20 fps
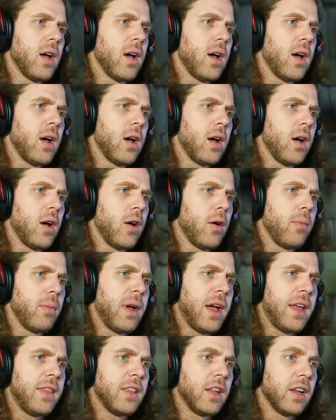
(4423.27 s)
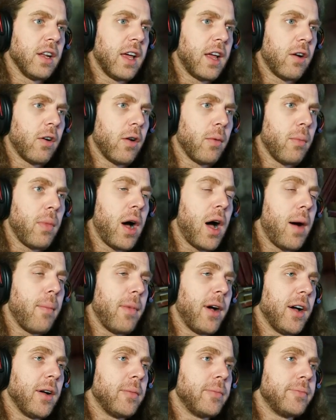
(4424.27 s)
and the letter to
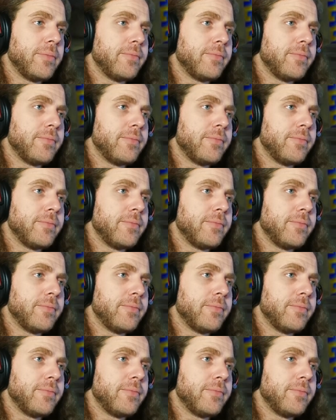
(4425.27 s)
Mama.